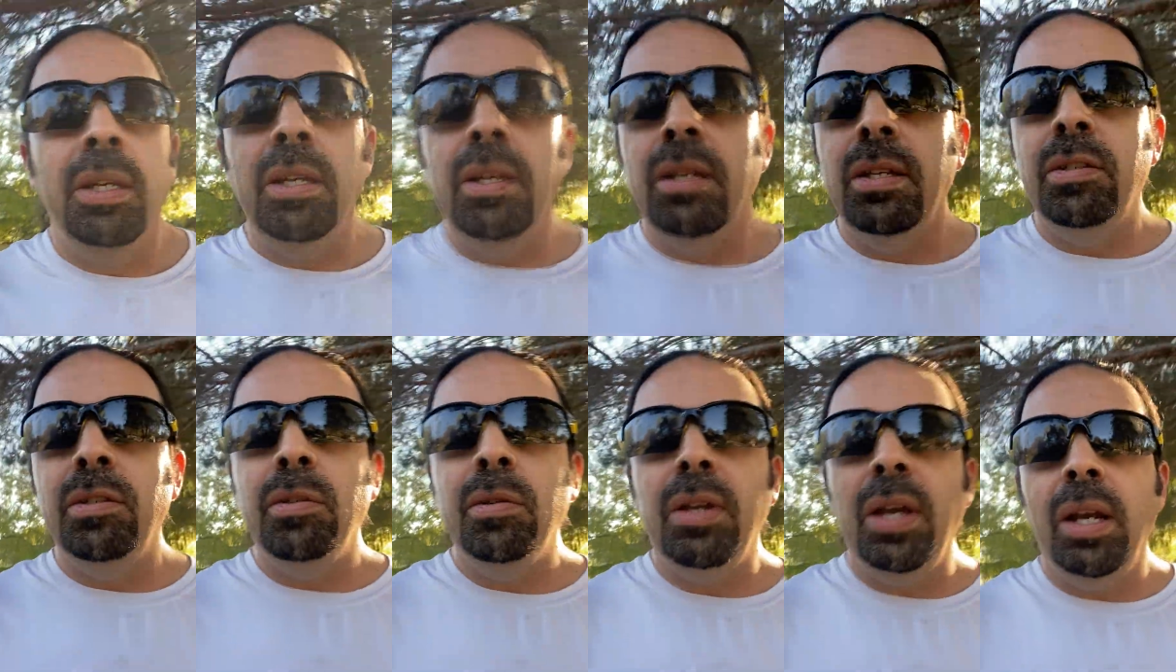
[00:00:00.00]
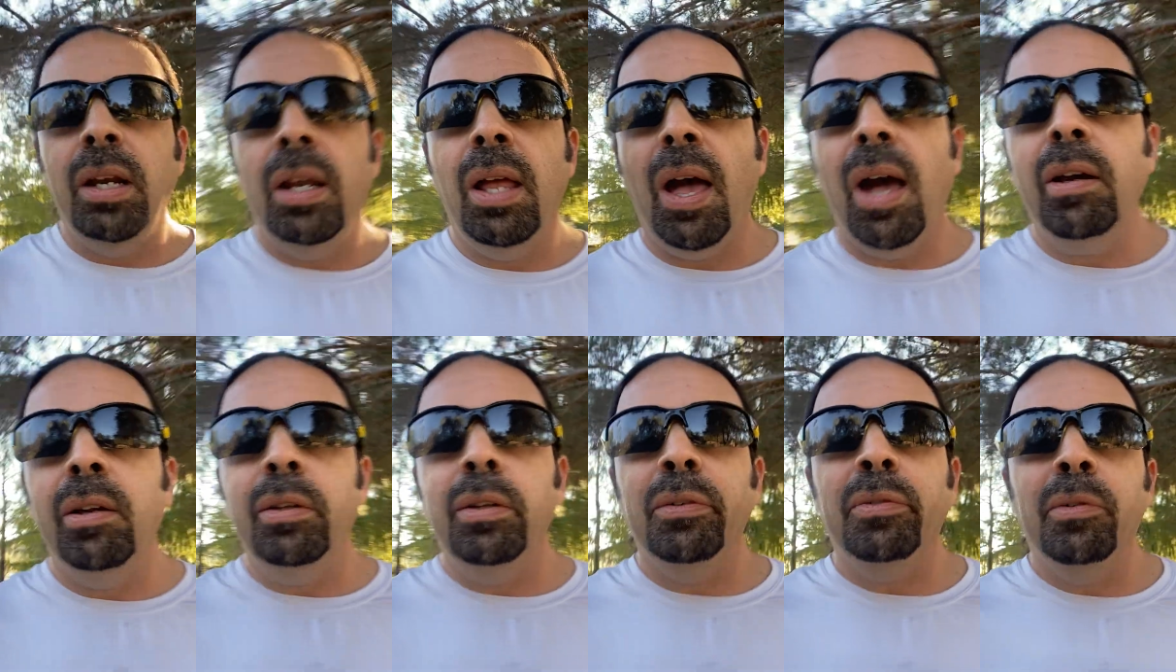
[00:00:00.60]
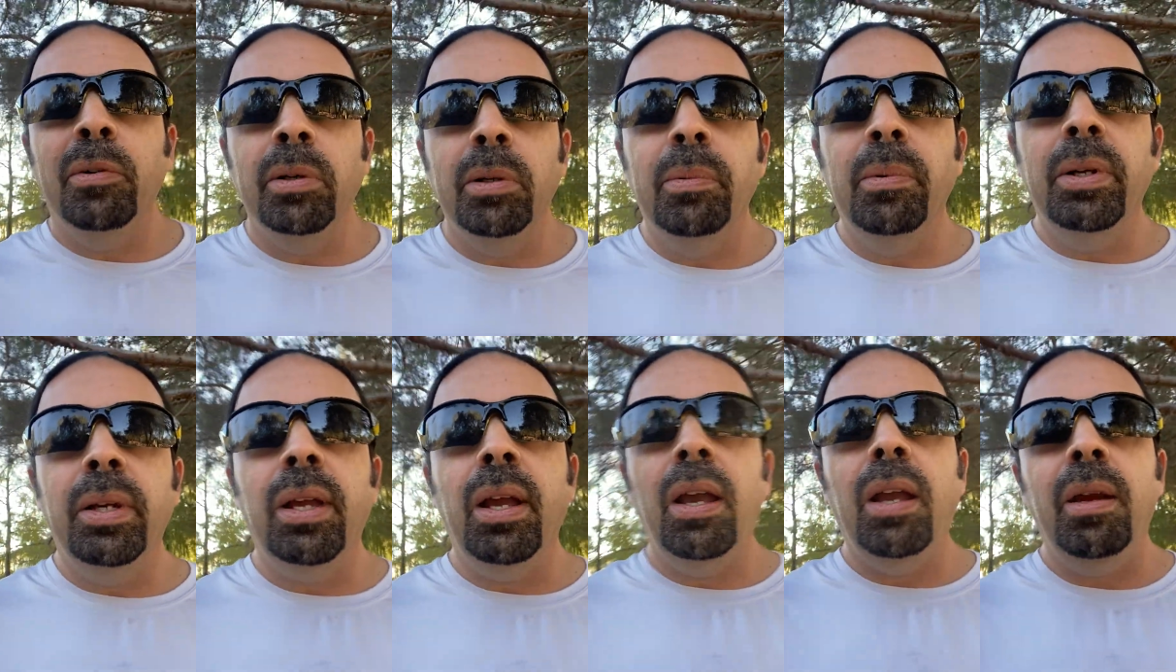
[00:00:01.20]
is you get it out of the
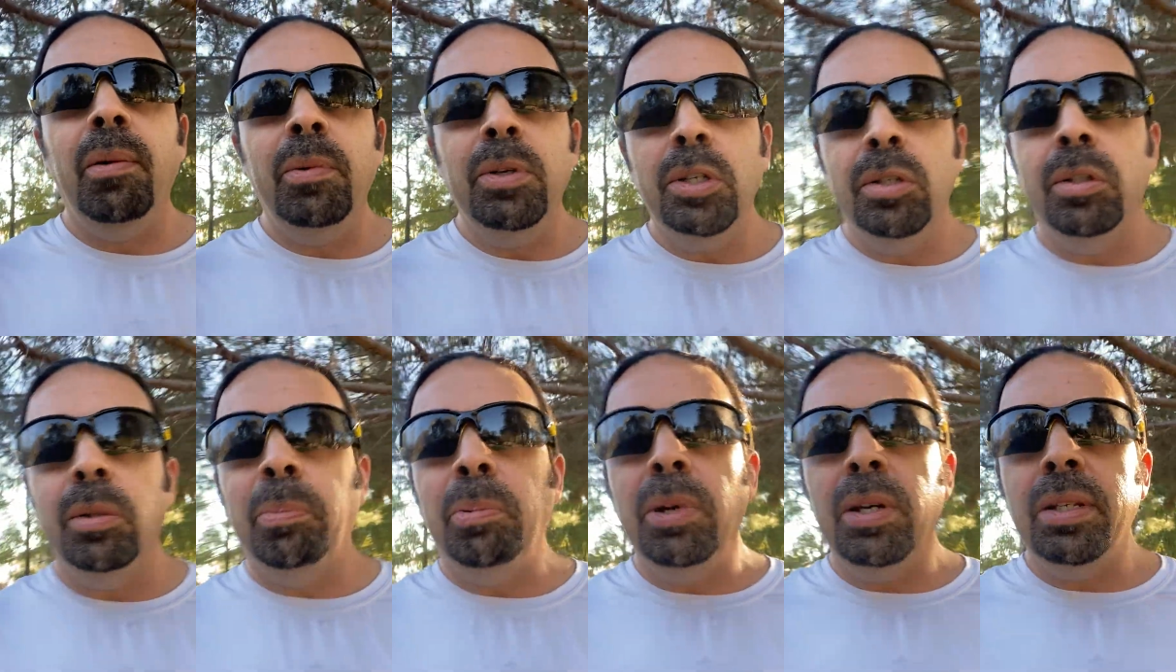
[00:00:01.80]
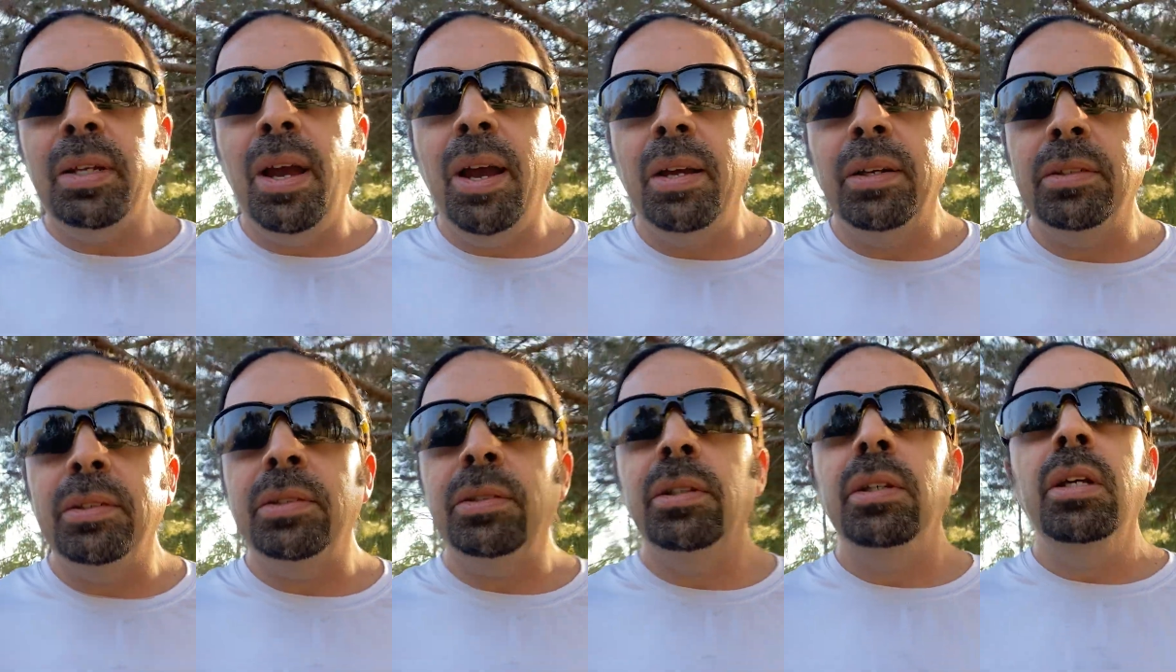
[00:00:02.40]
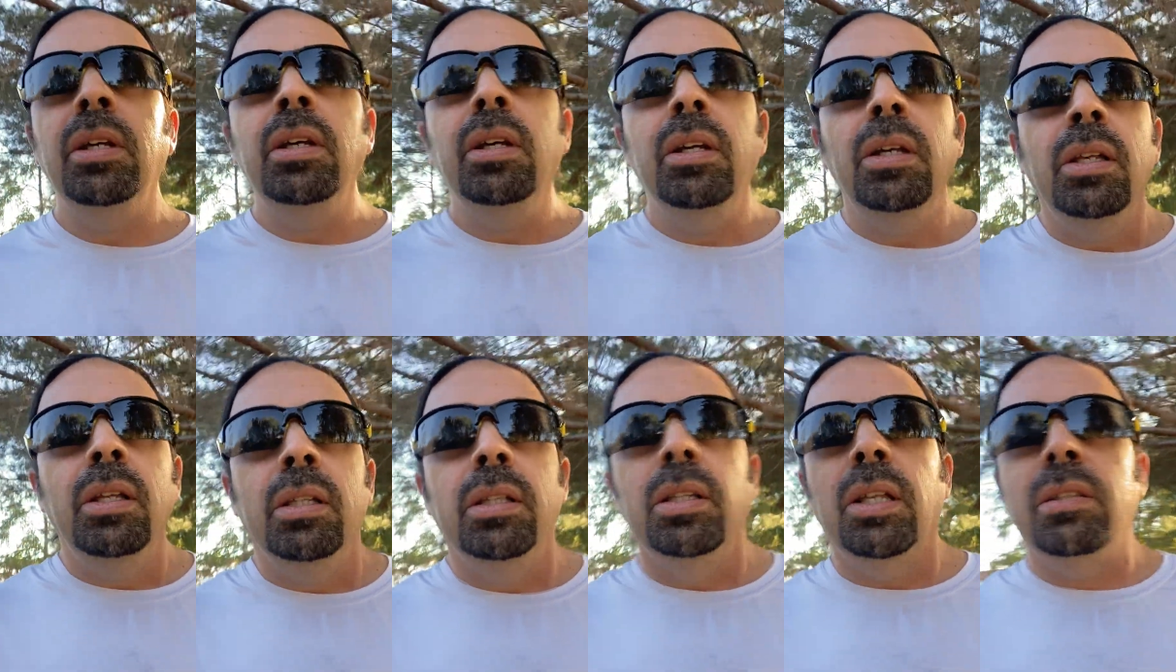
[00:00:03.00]
401k, which is the pre-tax.
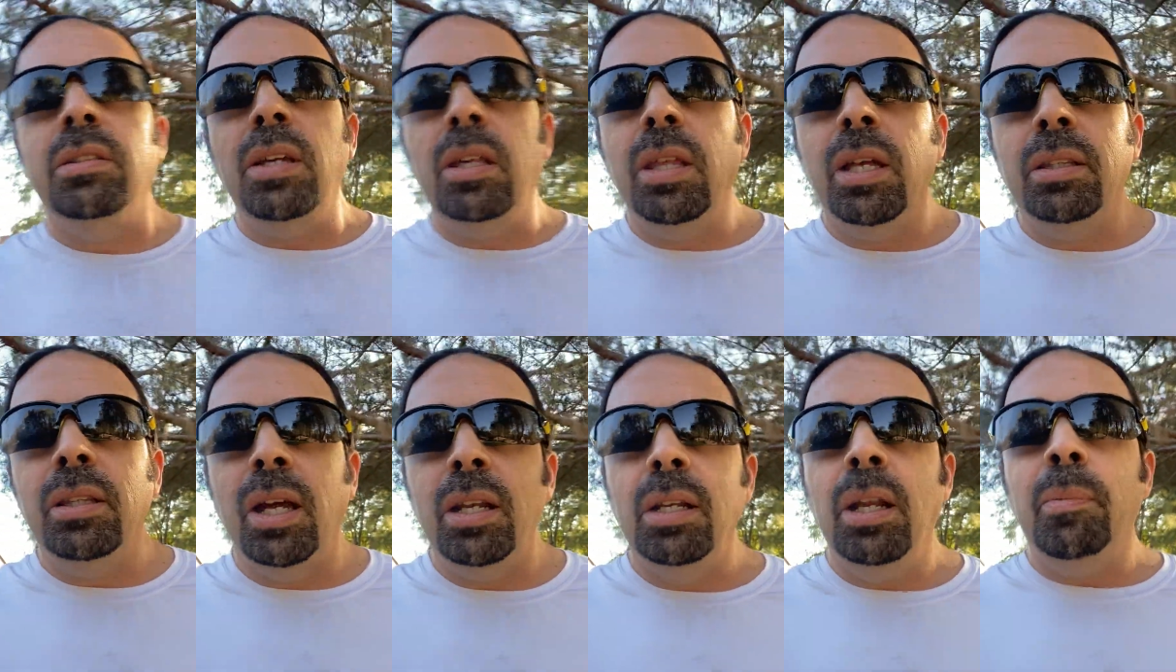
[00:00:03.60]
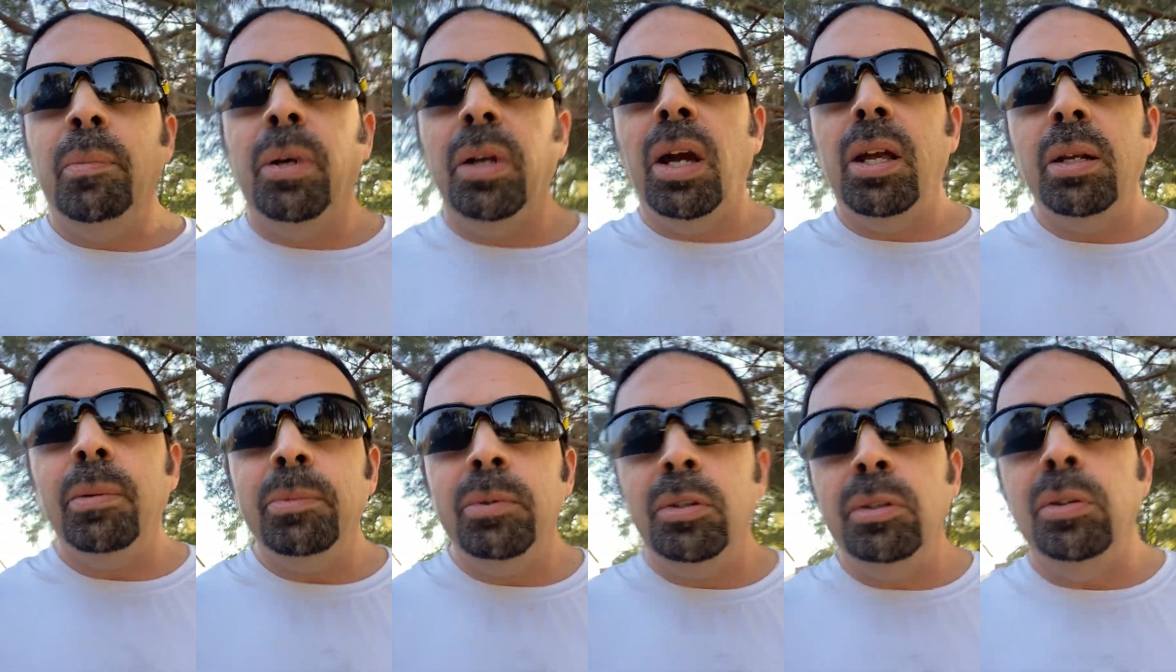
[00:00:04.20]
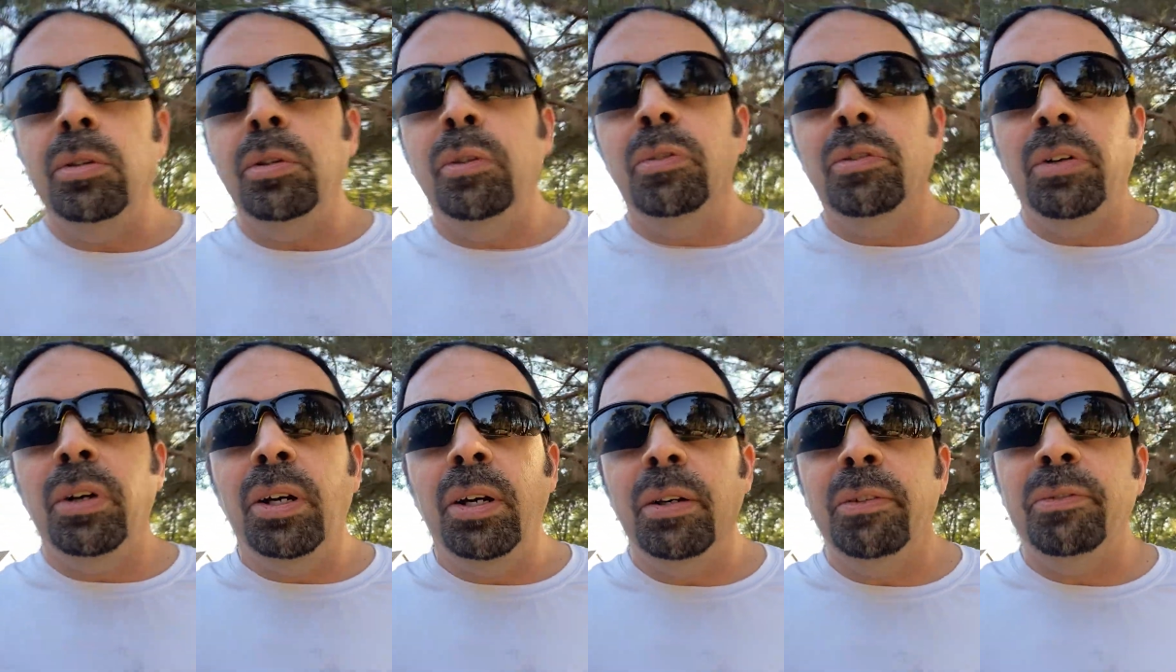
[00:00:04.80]
Let's say that number got up to
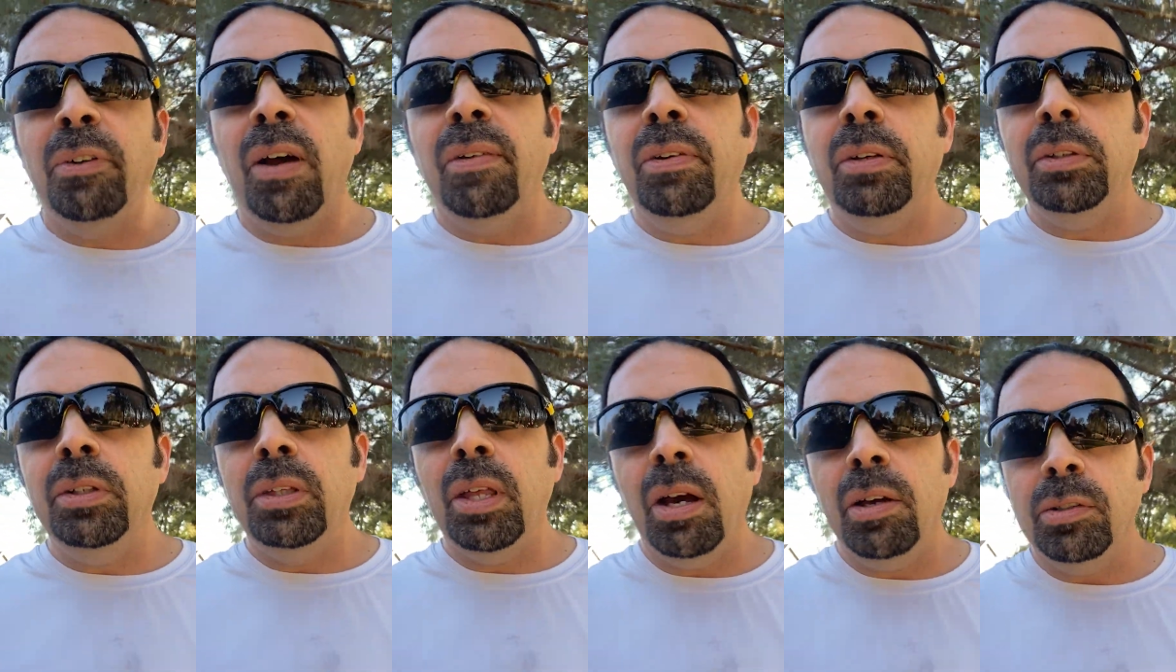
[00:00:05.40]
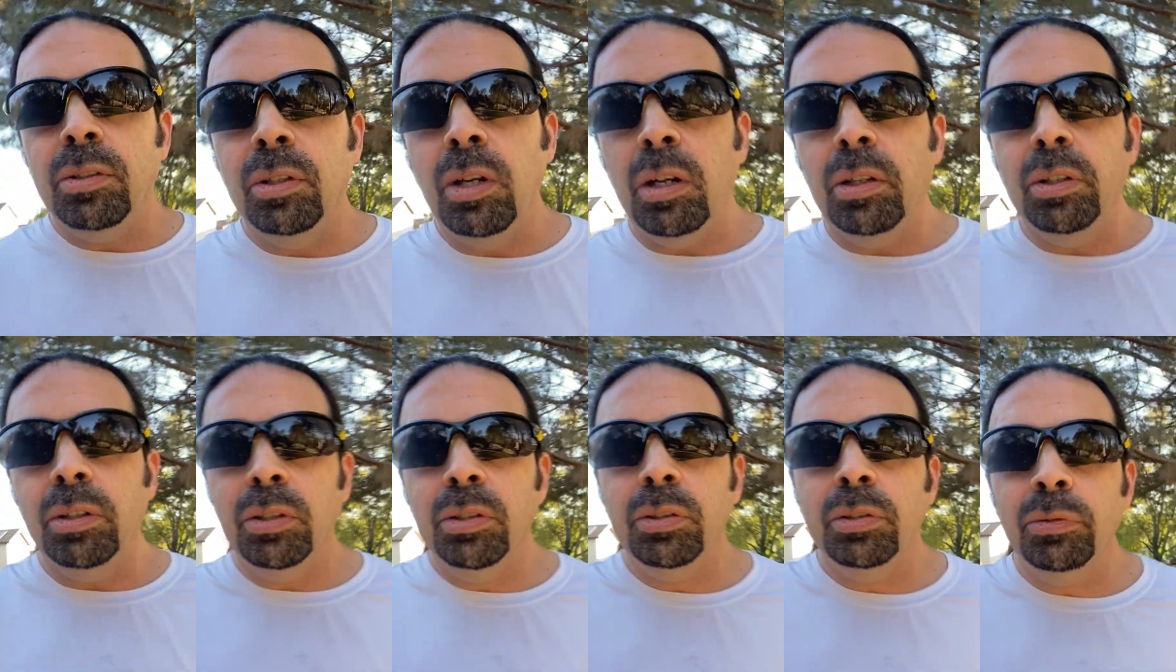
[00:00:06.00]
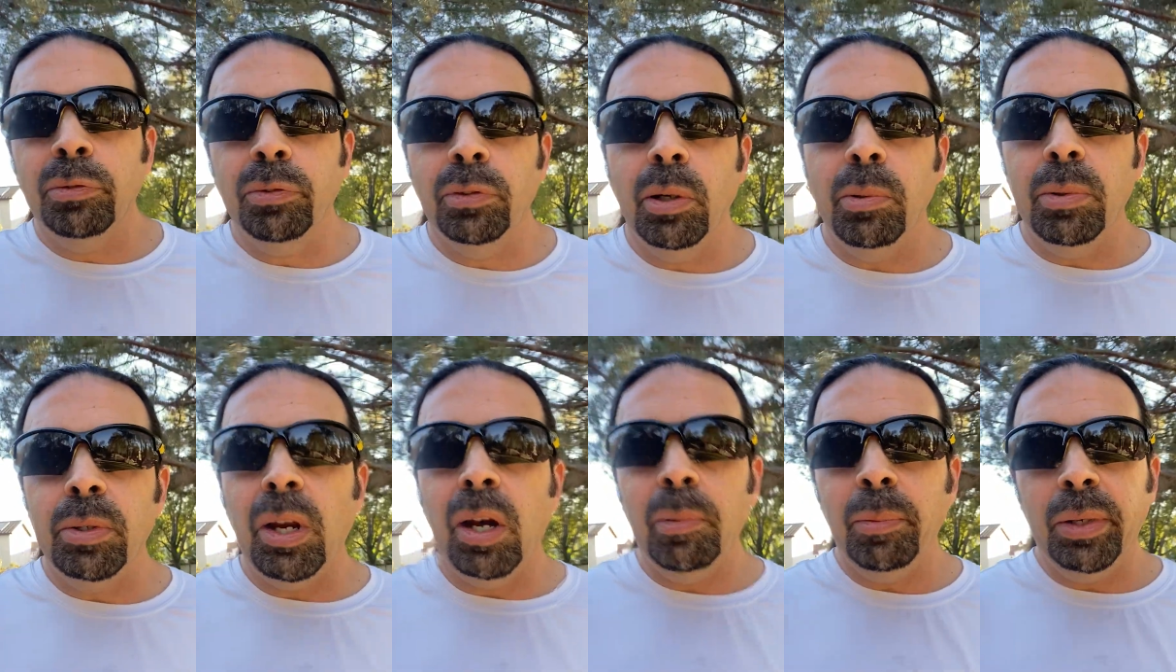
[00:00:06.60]
$500,000 for a
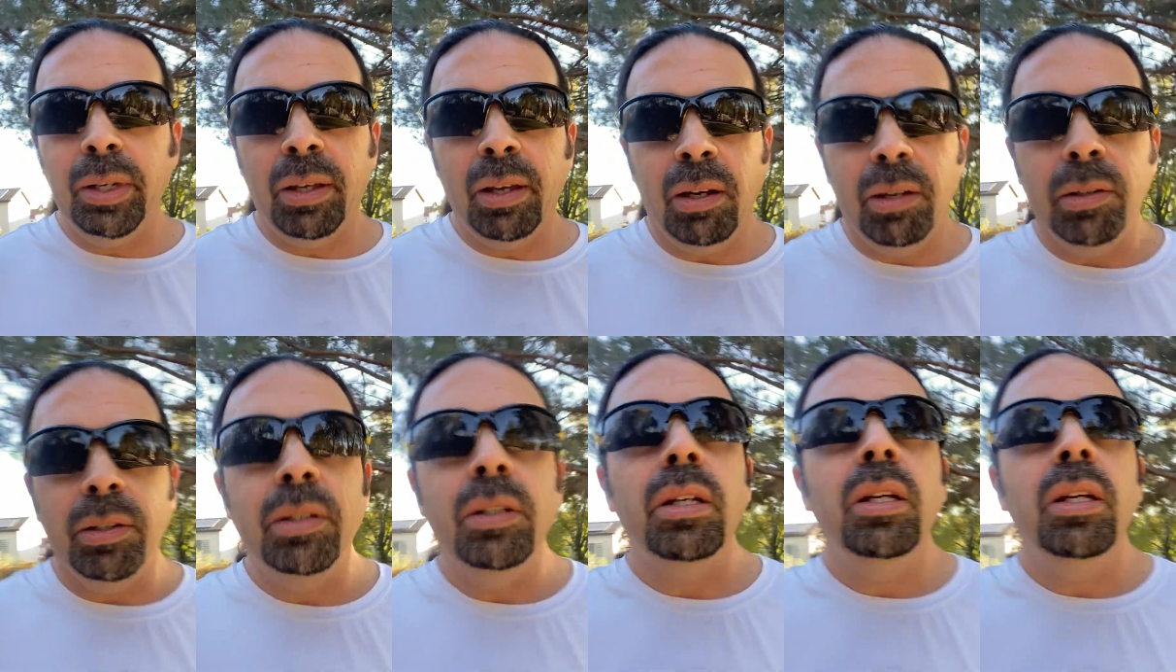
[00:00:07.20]
retirement account.